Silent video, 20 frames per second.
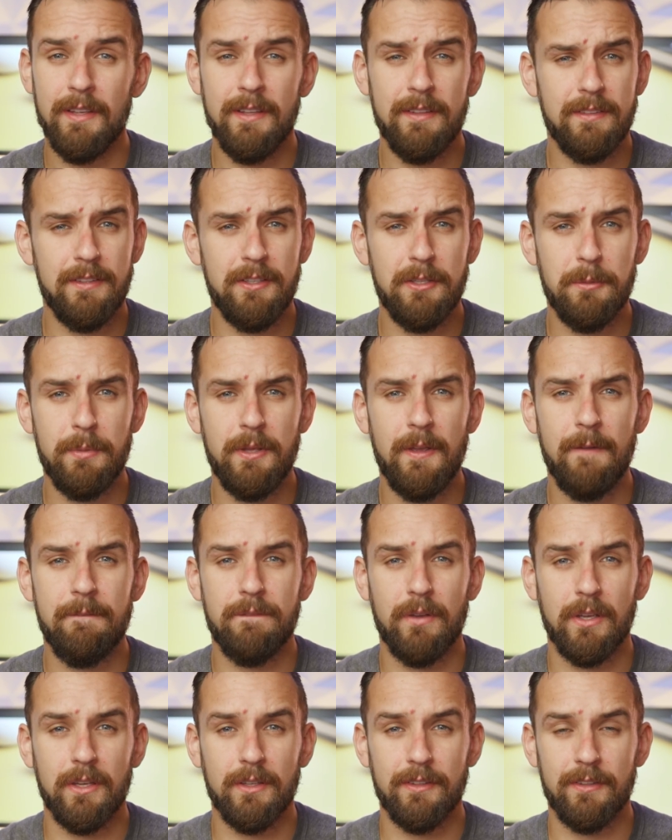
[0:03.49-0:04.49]
seem to be a
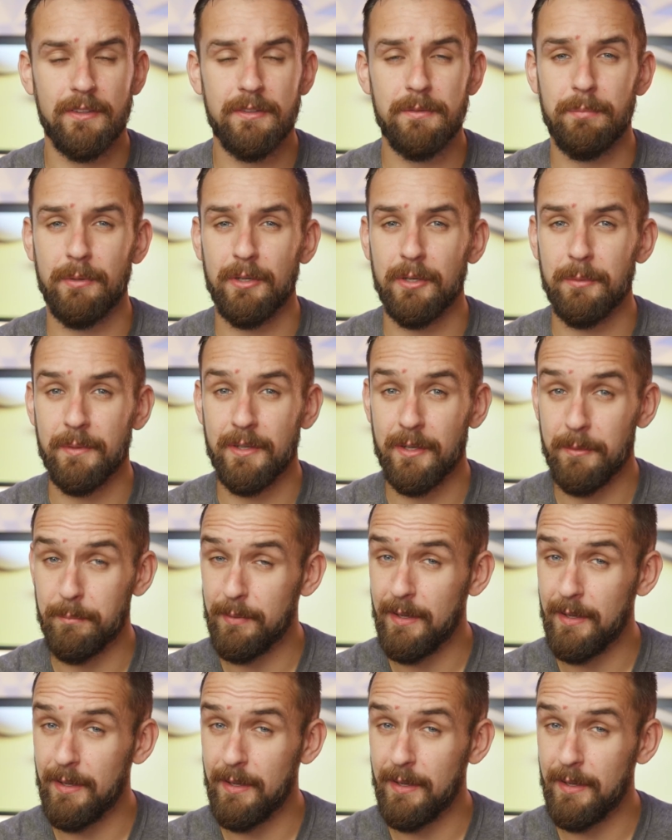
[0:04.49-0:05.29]
failed experiment at